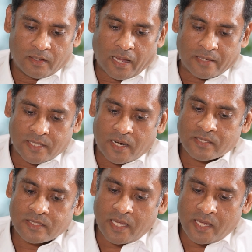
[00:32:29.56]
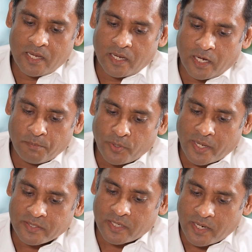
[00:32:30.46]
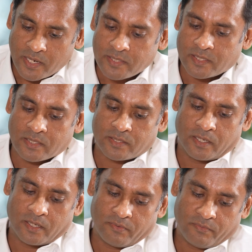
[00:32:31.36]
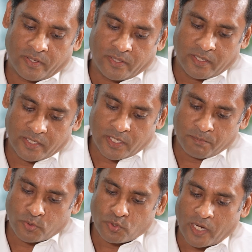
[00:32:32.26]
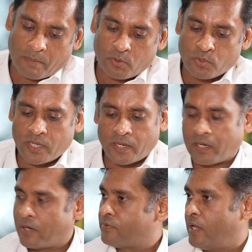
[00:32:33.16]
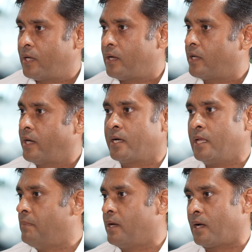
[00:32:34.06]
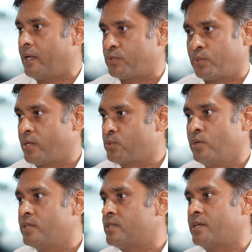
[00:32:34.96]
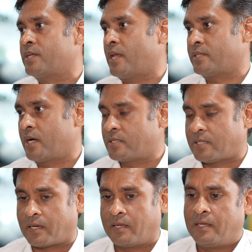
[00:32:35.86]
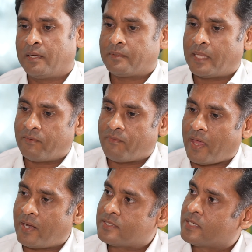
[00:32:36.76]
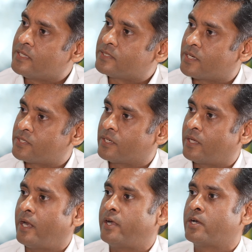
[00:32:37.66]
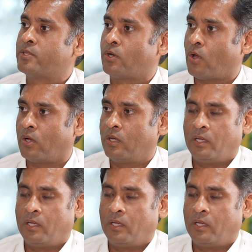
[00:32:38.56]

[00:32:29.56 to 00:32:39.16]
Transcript: as regards taking input tax credit is concerned, whether it is inputs or capital goods, I can kind of take credit immediately. So there is no distinction as regards that. Then where is the distinction created in the law?